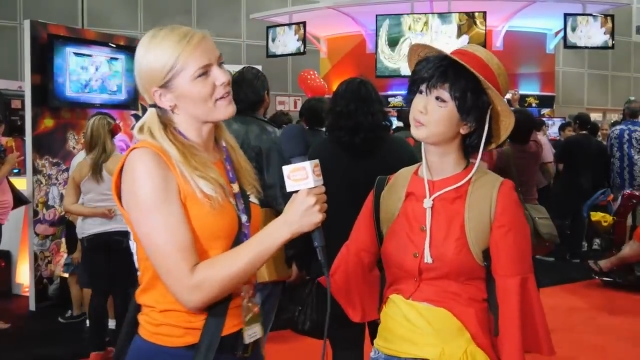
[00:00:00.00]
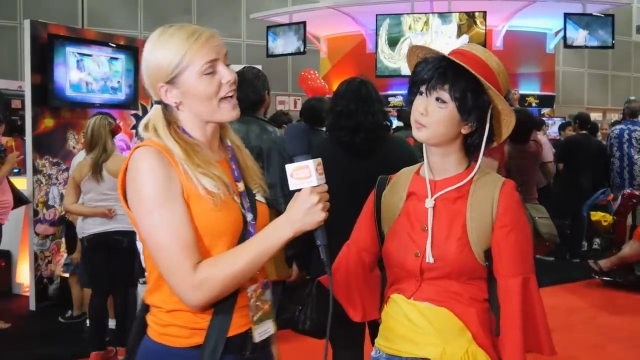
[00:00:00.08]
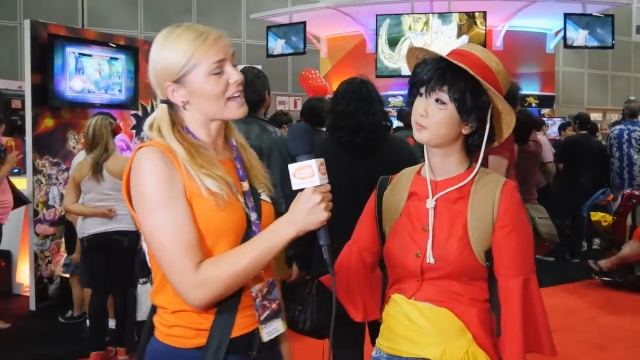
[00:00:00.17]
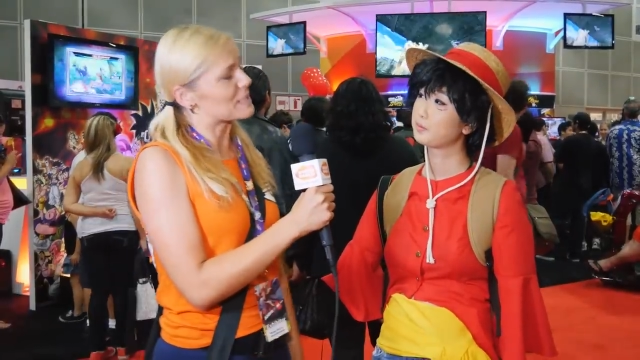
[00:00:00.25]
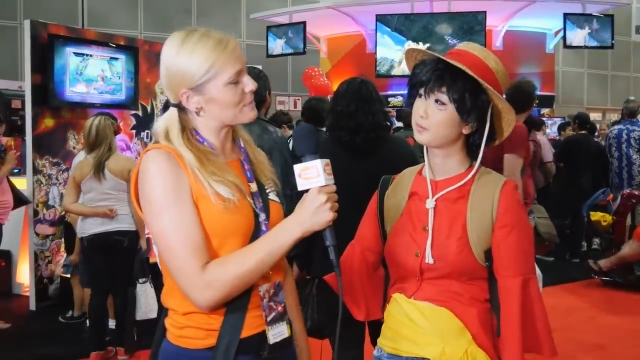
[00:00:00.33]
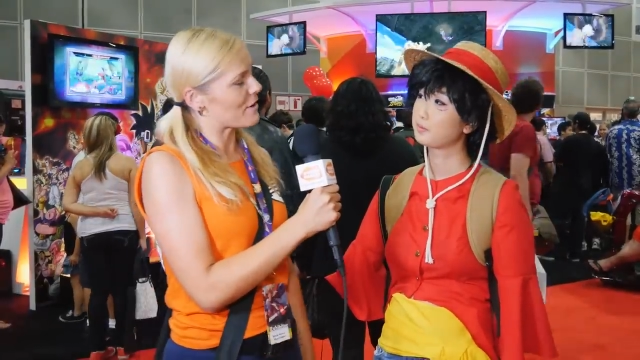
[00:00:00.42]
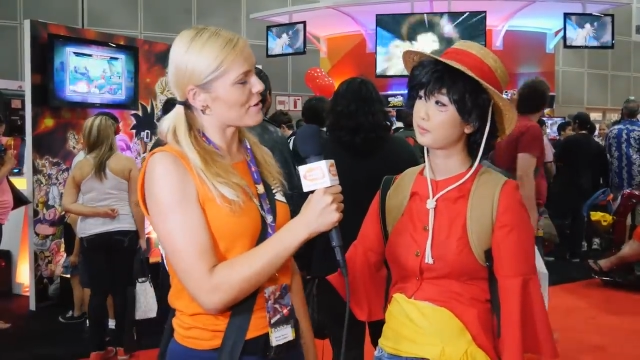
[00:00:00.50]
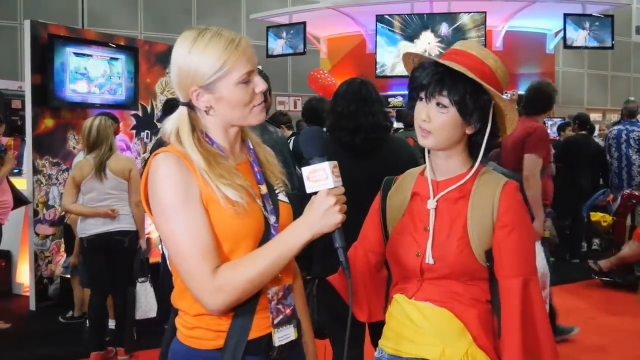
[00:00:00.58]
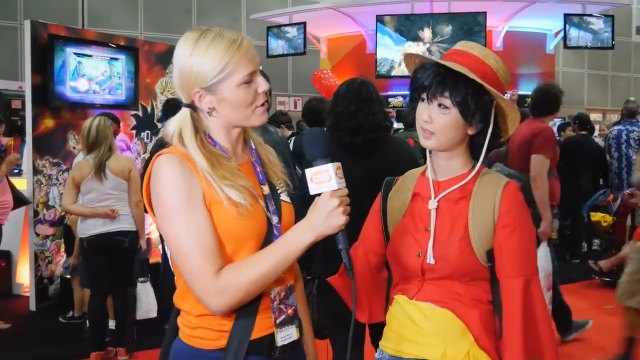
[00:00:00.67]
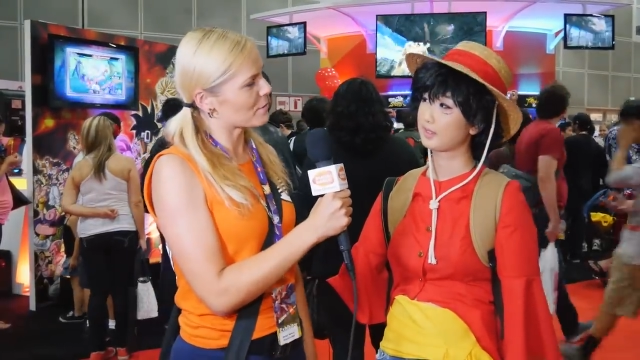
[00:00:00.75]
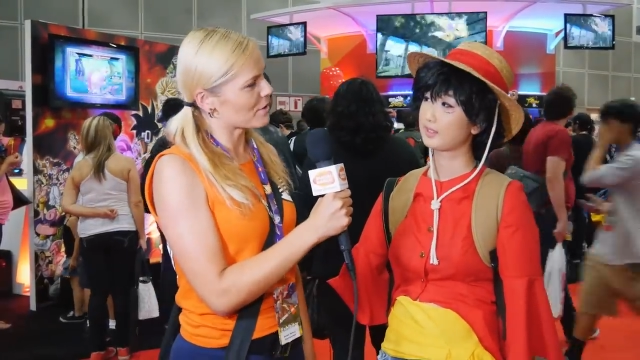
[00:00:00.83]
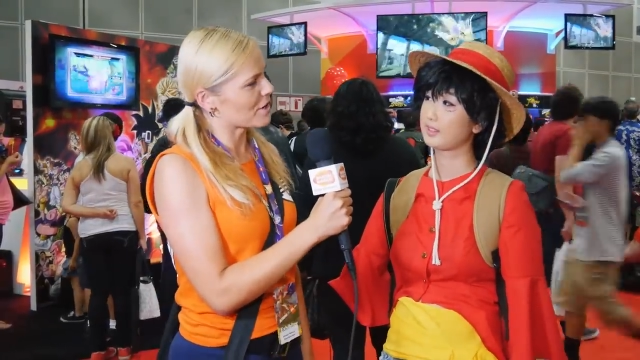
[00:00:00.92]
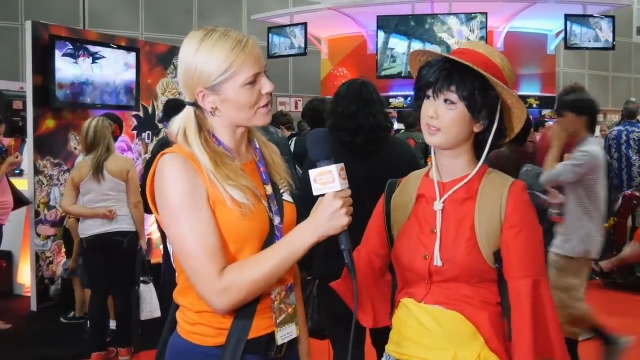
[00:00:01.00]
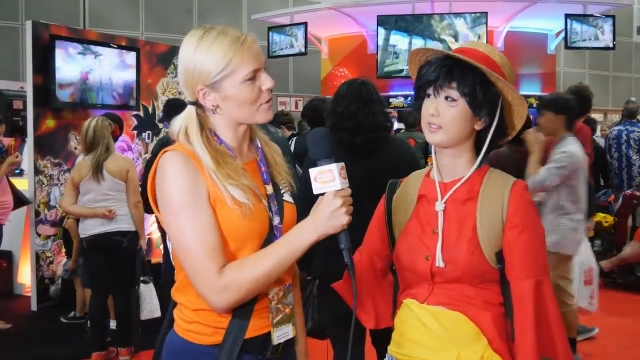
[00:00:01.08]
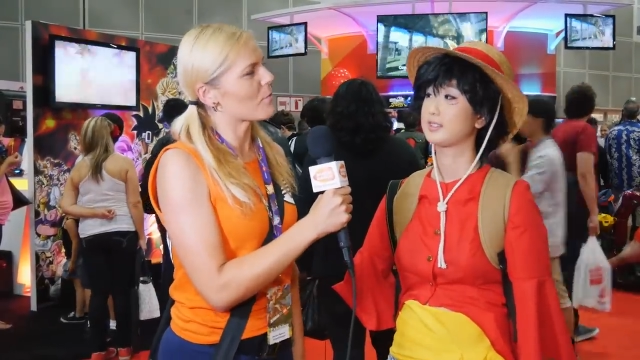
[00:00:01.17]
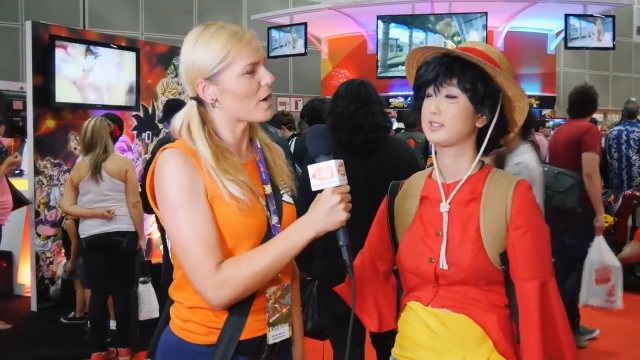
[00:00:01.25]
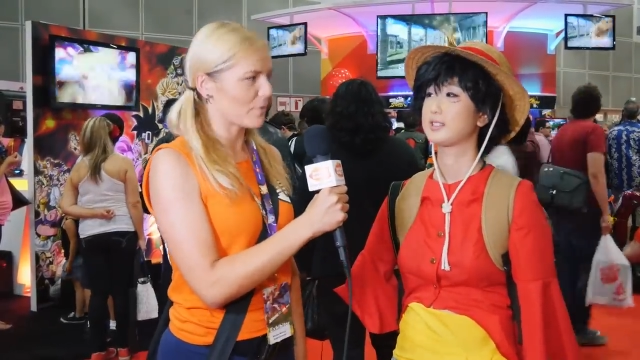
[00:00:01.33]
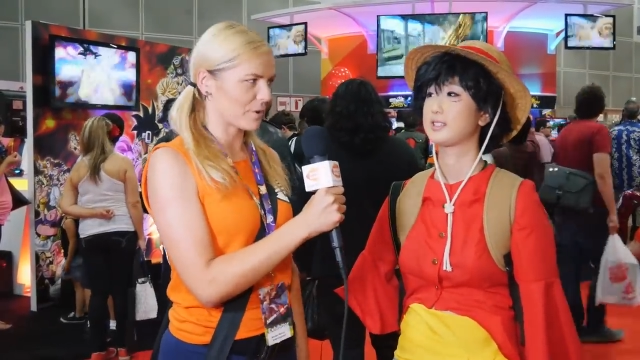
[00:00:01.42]
Speaker 1: Expo in one word,
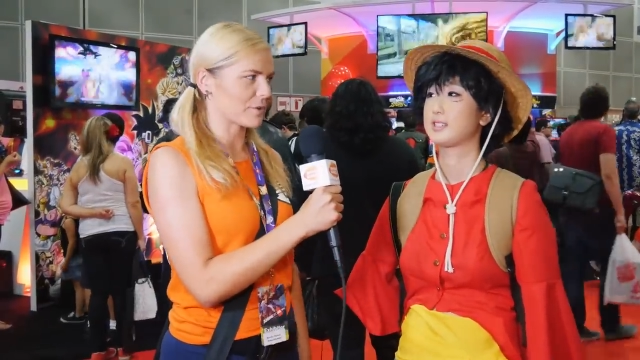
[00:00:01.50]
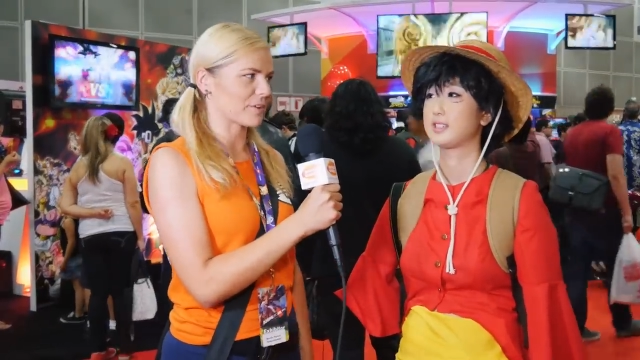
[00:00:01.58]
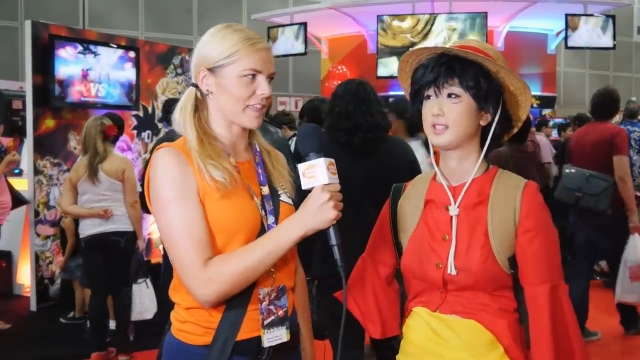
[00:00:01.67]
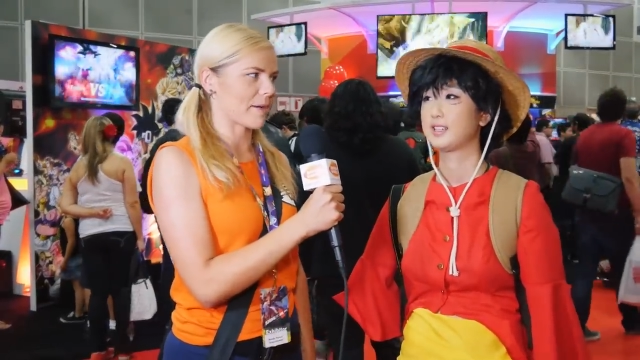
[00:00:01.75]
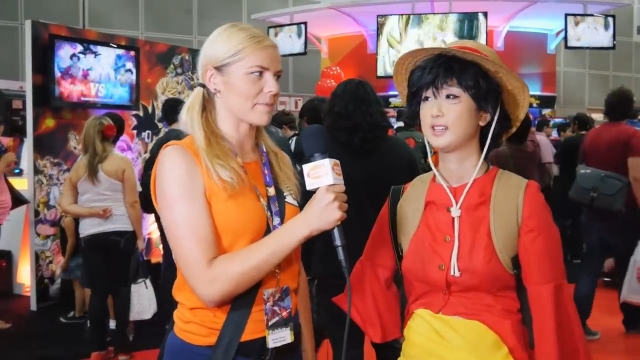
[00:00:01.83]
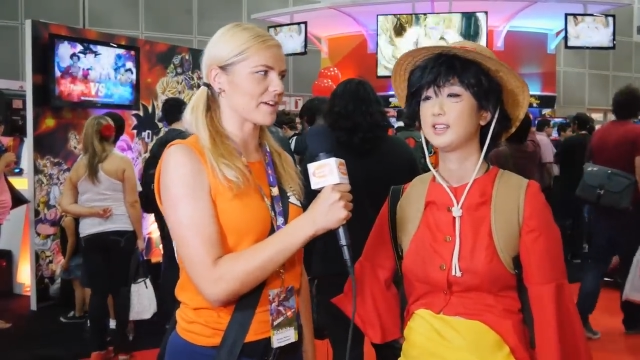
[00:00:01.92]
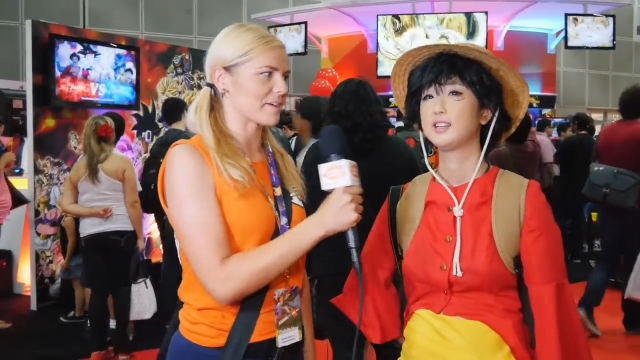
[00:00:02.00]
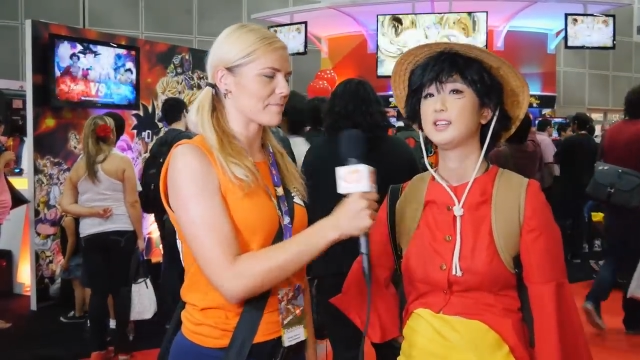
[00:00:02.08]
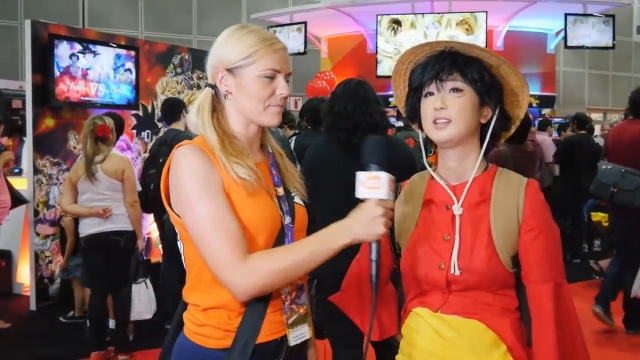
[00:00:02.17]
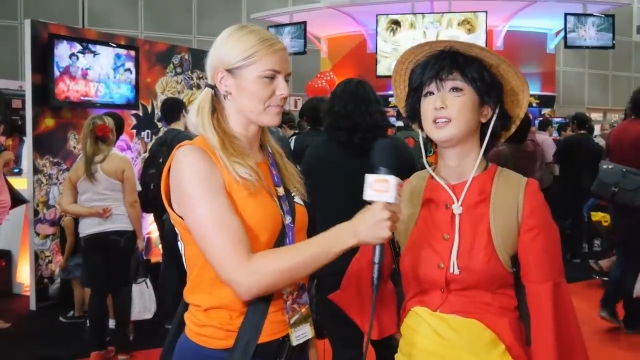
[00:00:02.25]
what word would that be?